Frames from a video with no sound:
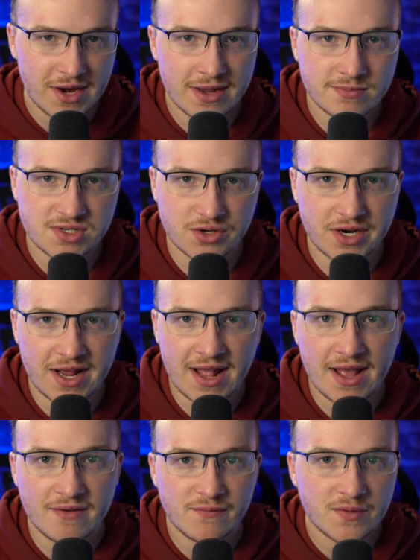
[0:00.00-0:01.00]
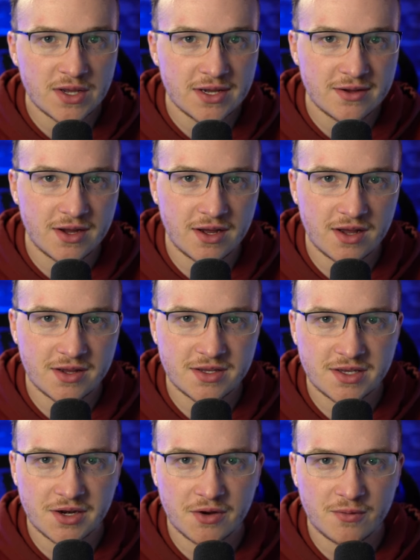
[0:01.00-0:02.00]
Rams are going to have,
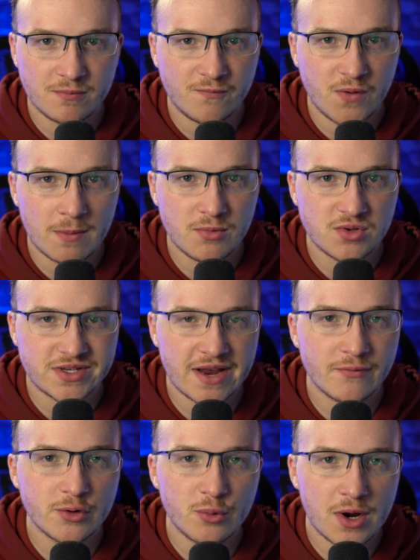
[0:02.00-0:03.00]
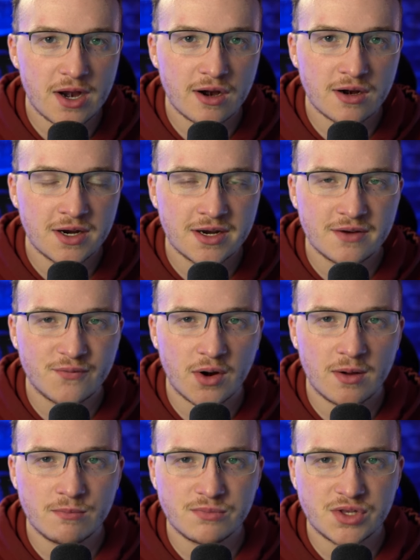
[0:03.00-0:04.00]
fumbles everywhere
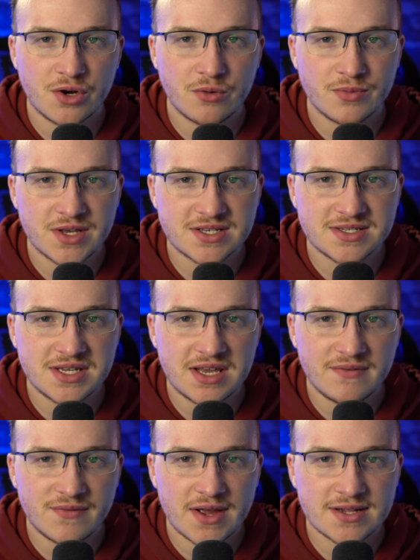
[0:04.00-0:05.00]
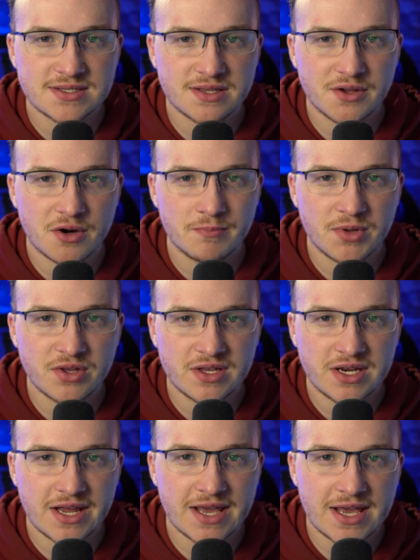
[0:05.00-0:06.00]
from, this defense and their
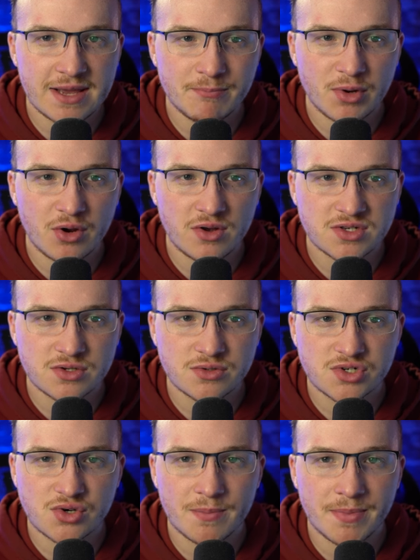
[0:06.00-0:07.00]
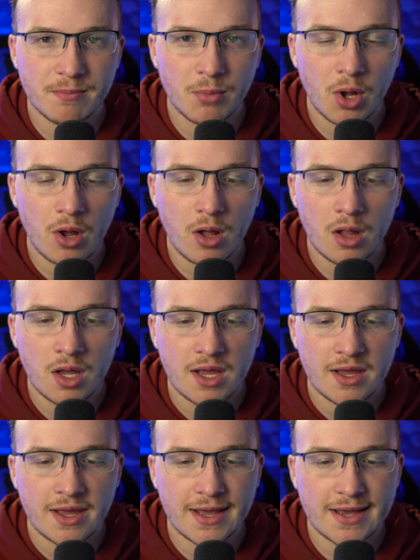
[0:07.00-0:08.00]
ability to hit, but also strip the ball
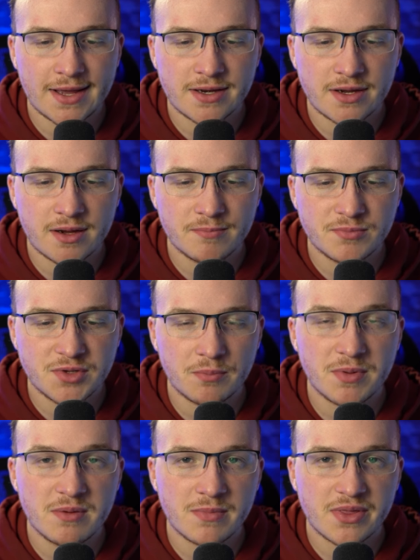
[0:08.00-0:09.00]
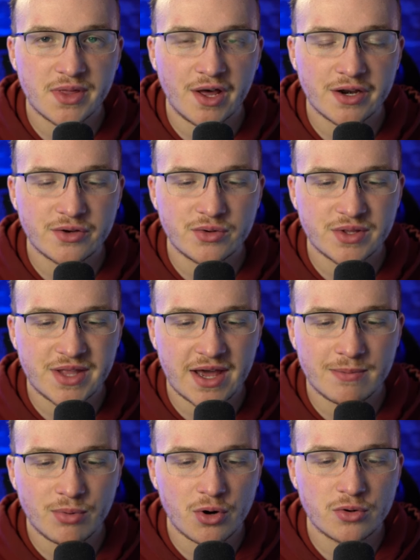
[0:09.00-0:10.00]
and, be methodical in
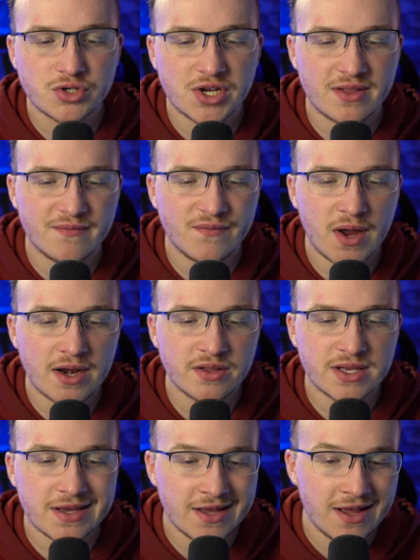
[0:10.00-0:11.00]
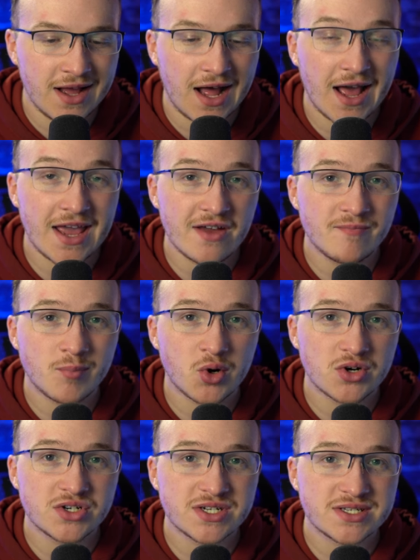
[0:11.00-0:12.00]
that approach. And then finally, I have
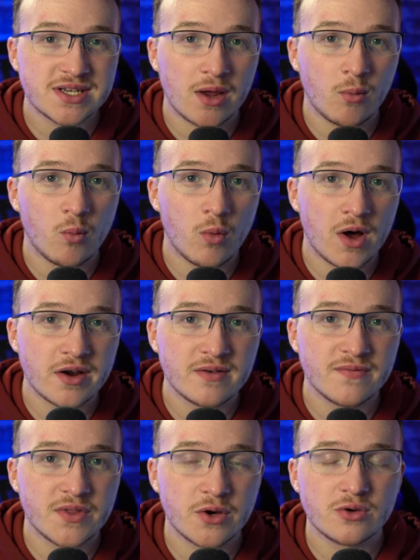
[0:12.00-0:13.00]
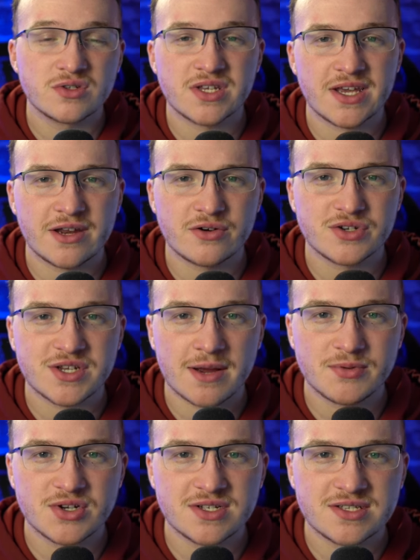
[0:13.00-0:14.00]
Burgess on one of those
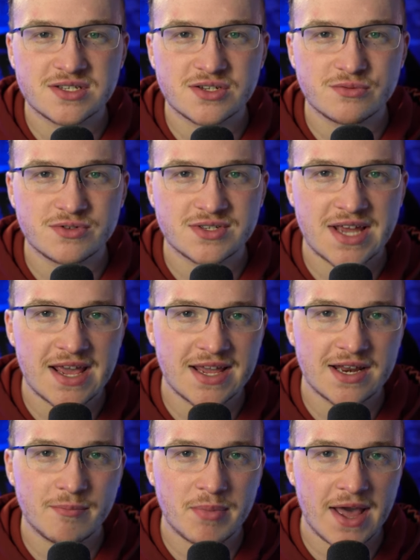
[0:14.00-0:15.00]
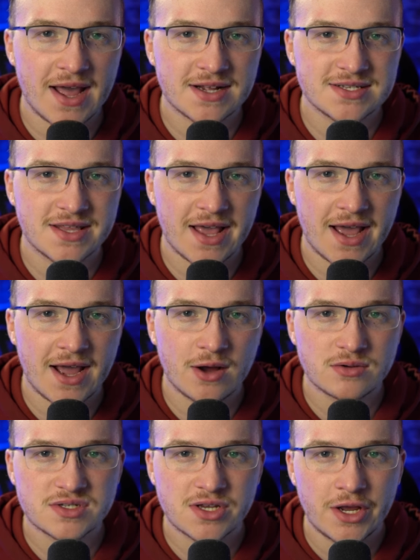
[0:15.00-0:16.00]
interceptions taking it back to the
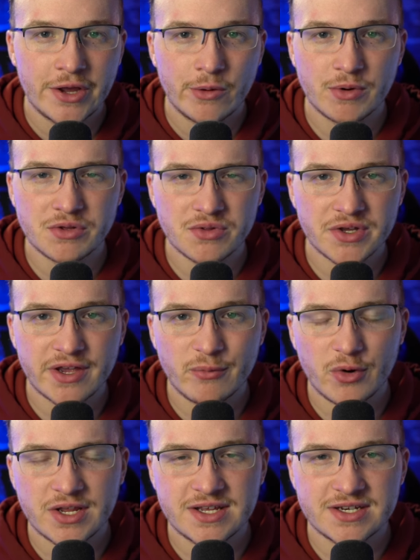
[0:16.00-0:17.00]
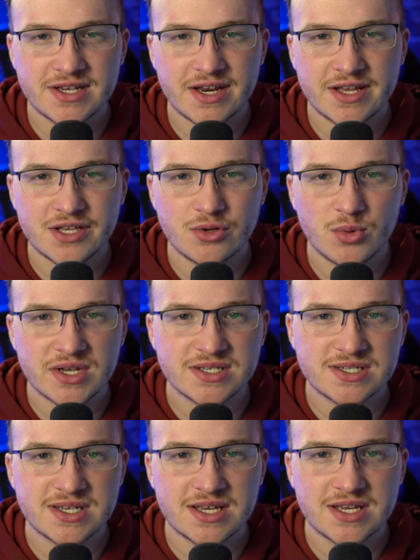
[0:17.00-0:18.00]
house. When you look at what he did at
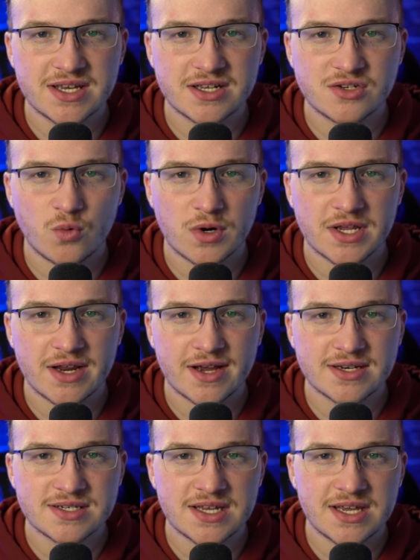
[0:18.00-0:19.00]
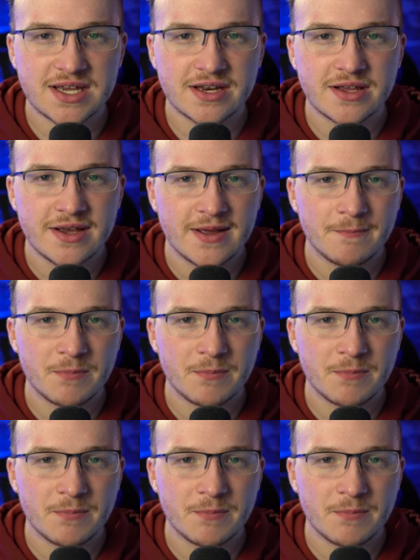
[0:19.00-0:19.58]
USC in 2019,